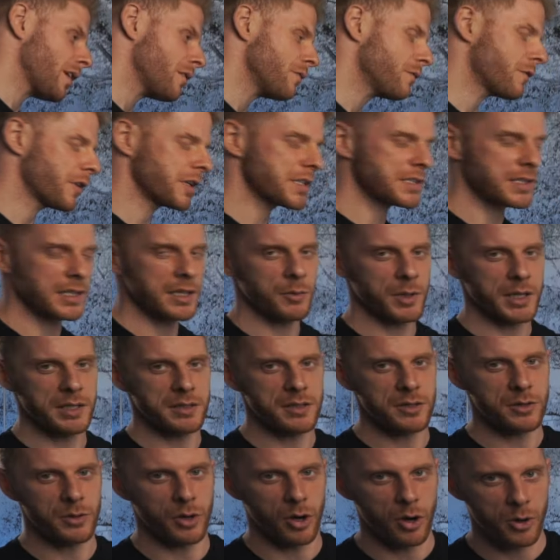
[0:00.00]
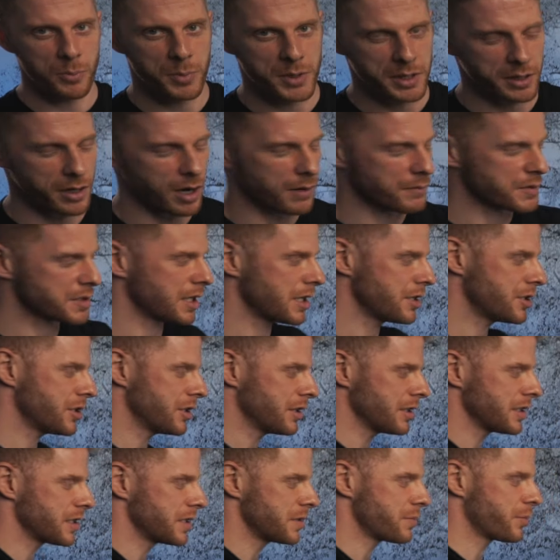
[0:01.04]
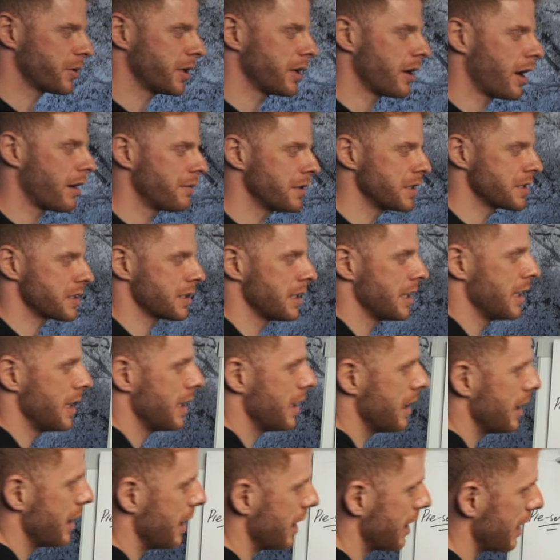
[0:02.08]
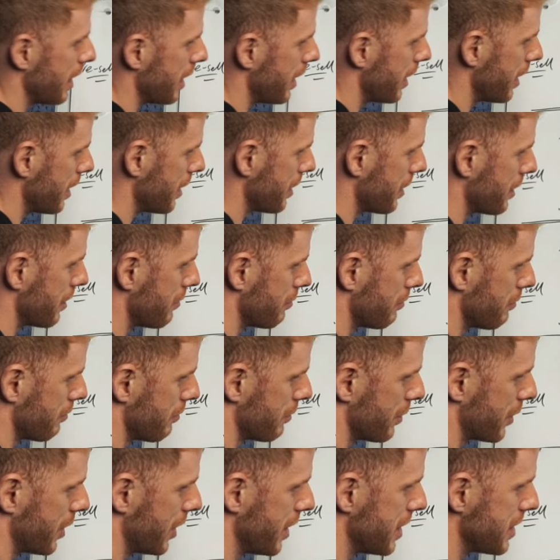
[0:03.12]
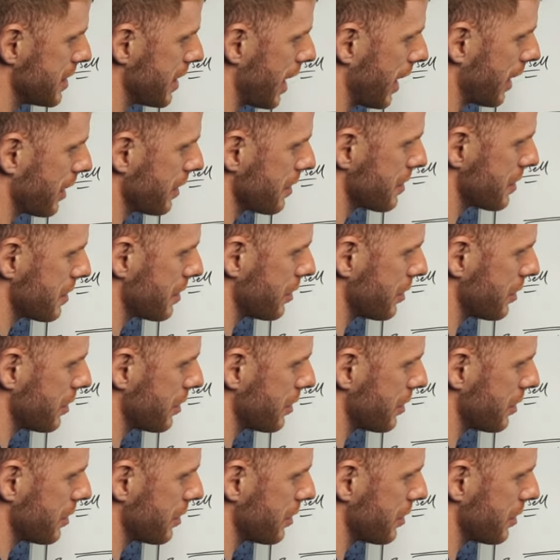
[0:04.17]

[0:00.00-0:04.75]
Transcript: first thing you want to do, open the conversation. This is pretty obvious. 30 seconds